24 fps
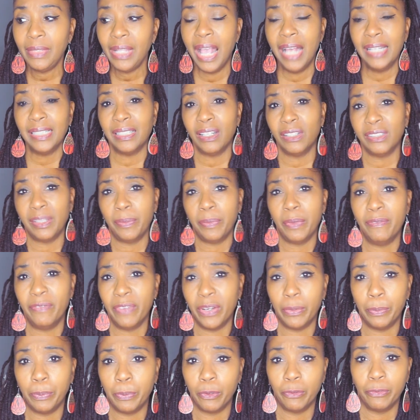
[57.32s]
I saw something
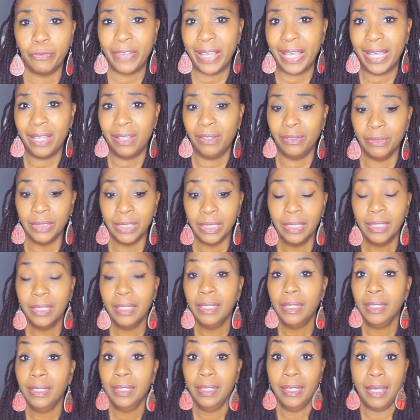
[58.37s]
very profound,
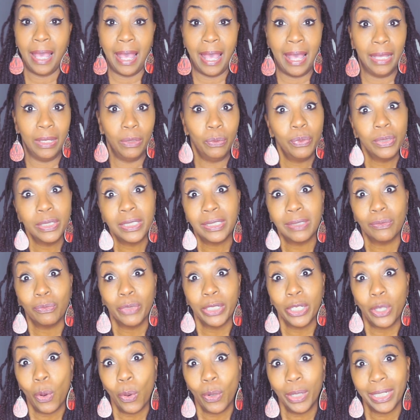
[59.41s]
I was
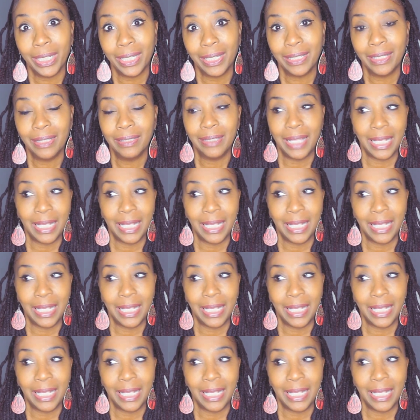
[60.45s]
recording.